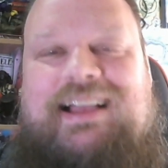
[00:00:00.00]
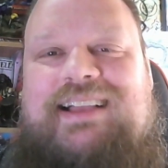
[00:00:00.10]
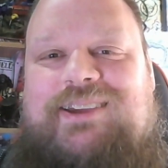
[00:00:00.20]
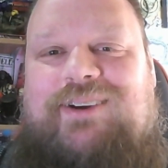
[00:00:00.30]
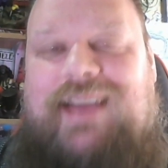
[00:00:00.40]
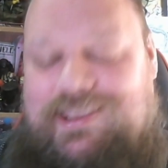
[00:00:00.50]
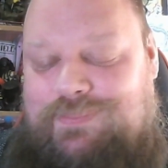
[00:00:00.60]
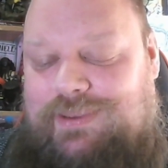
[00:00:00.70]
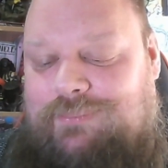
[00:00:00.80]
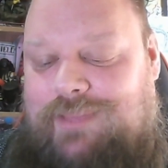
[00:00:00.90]
So it has
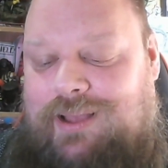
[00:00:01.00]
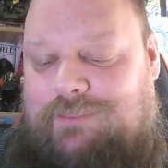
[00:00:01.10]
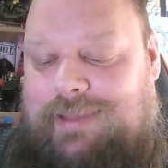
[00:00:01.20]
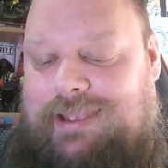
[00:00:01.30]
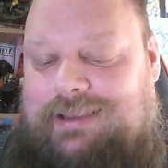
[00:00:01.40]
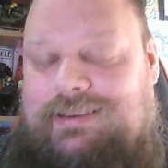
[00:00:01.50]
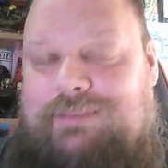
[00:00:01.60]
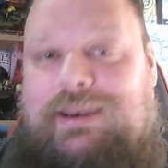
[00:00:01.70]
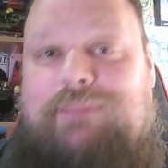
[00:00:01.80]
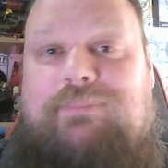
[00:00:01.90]
been on my mind,
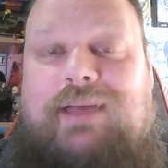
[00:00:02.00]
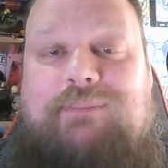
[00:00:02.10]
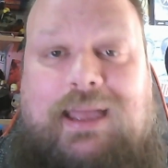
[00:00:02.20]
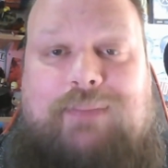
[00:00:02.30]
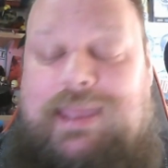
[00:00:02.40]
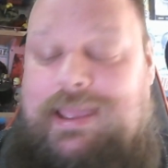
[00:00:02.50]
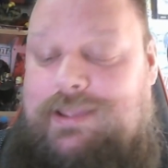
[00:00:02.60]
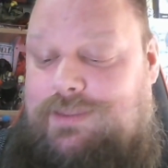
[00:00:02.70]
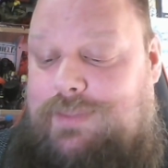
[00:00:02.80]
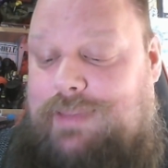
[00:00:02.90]
but I'm happy
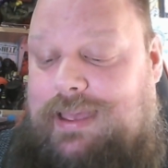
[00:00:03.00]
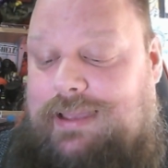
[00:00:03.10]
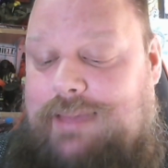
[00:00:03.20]
to be back.